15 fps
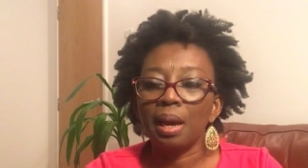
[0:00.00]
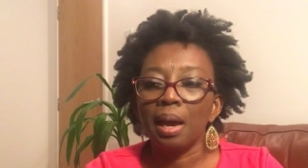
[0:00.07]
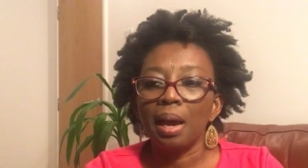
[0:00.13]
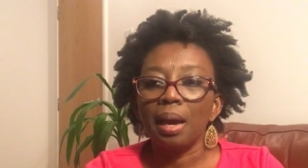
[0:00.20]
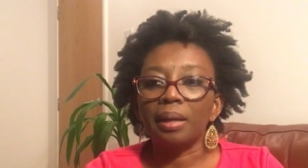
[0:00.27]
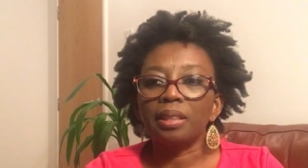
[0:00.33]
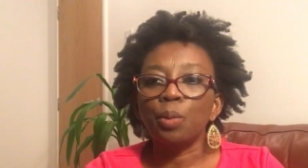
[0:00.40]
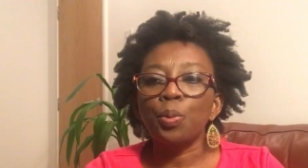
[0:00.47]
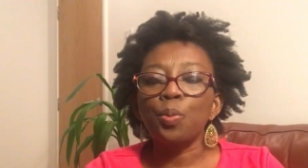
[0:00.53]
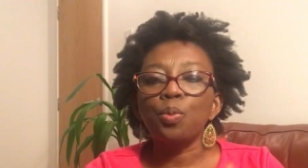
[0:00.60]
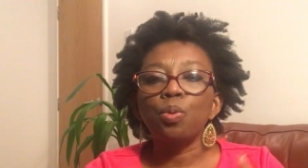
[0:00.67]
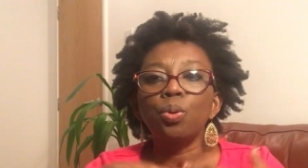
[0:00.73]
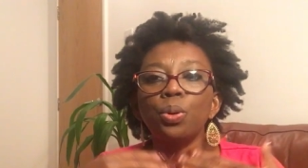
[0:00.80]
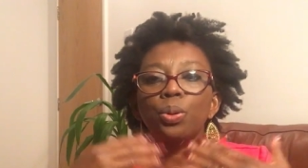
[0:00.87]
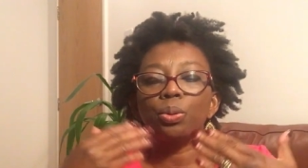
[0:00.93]
and there are people
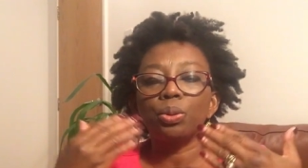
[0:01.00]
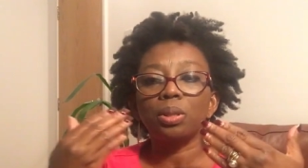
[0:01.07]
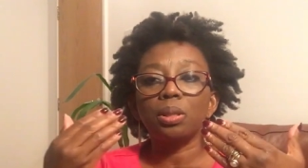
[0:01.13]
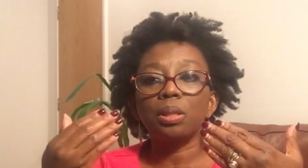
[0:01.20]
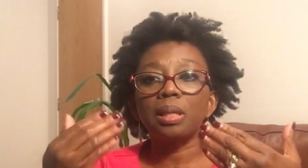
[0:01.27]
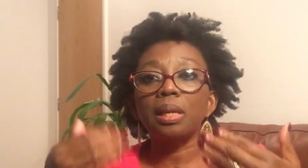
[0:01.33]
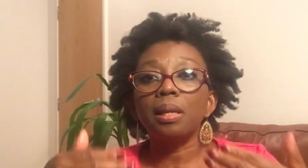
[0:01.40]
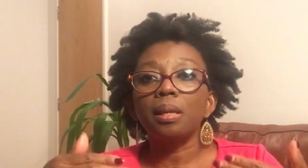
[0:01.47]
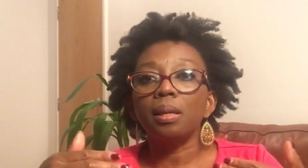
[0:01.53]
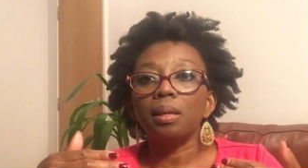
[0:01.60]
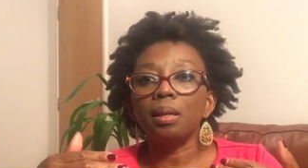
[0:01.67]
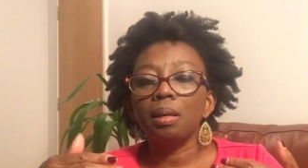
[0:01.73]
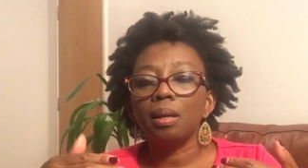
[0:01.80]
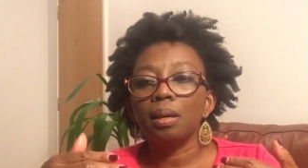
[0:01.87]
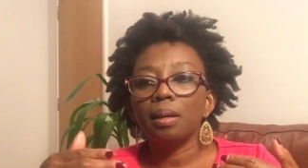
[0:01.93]
who could
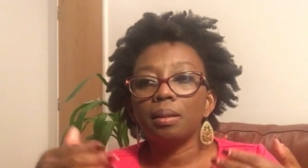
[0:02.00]
see